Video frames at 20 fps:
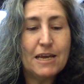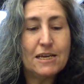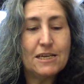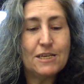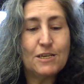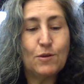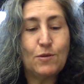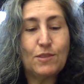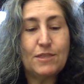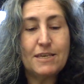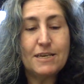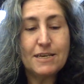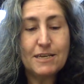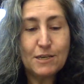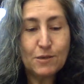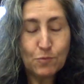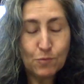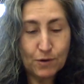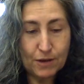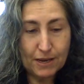So
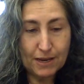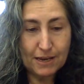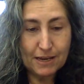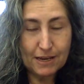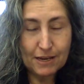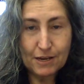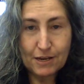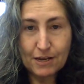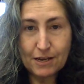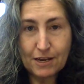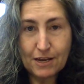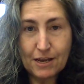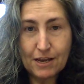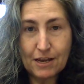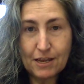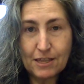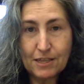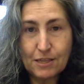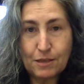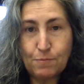this week,
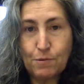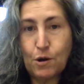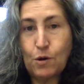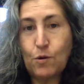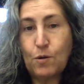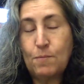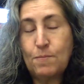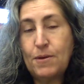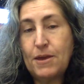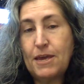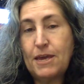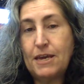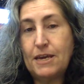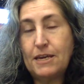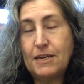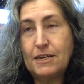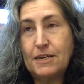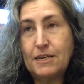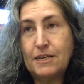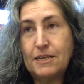the poem
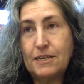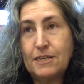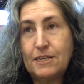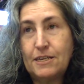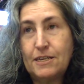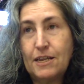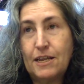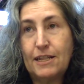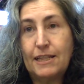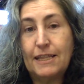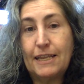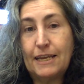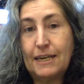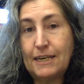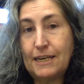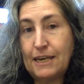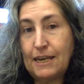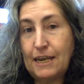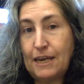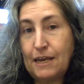is
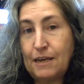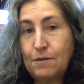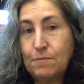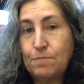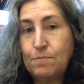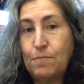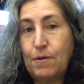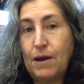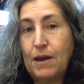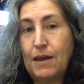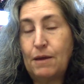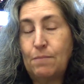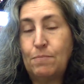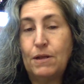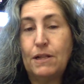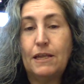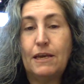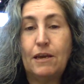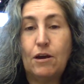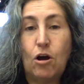Litany by
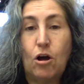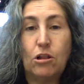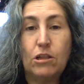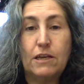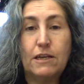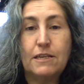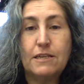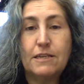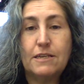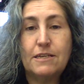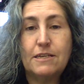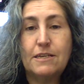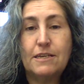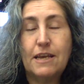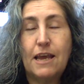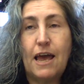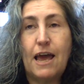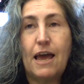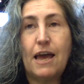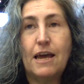Billy Collins,
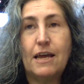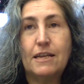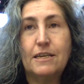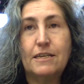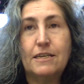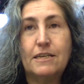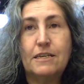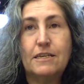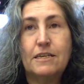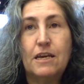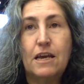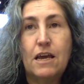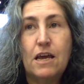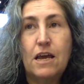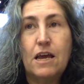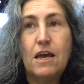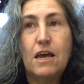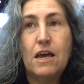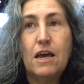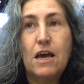and
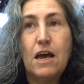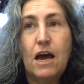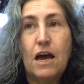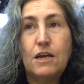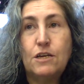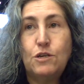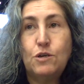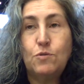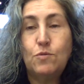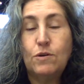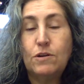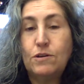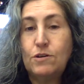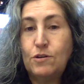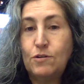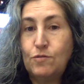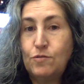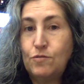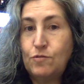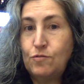I do want
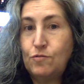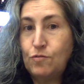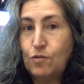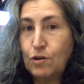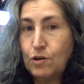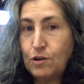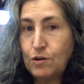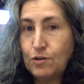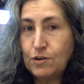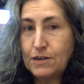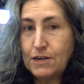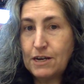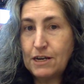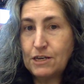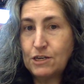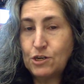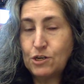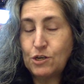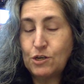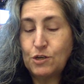to draw your
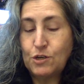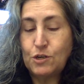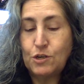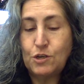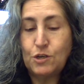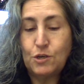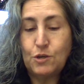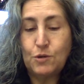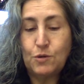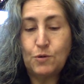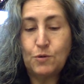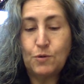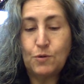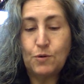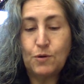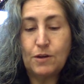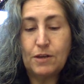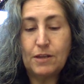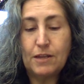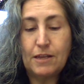attention
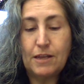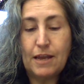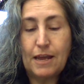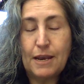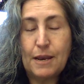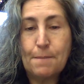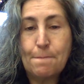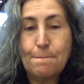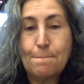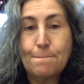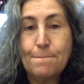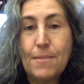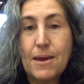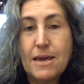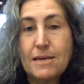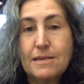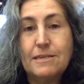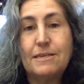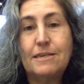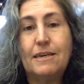to an
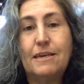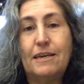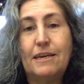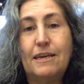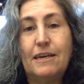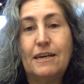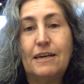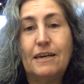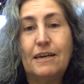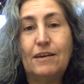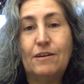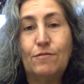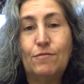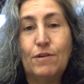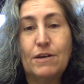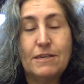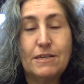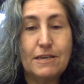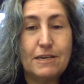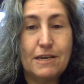amazing
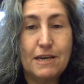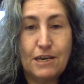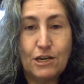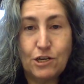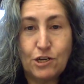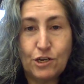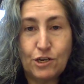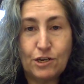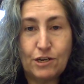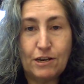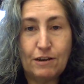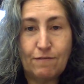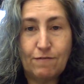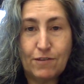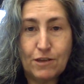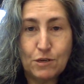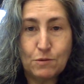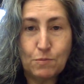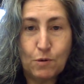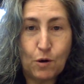recitation of
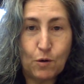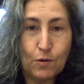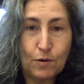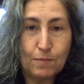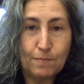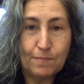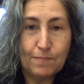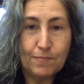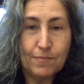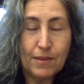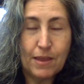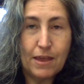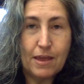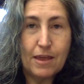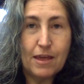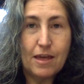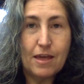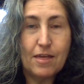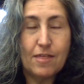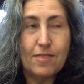this poem
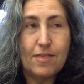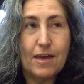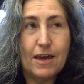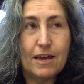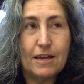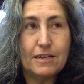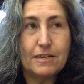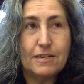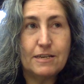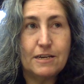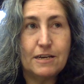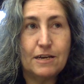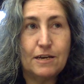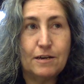that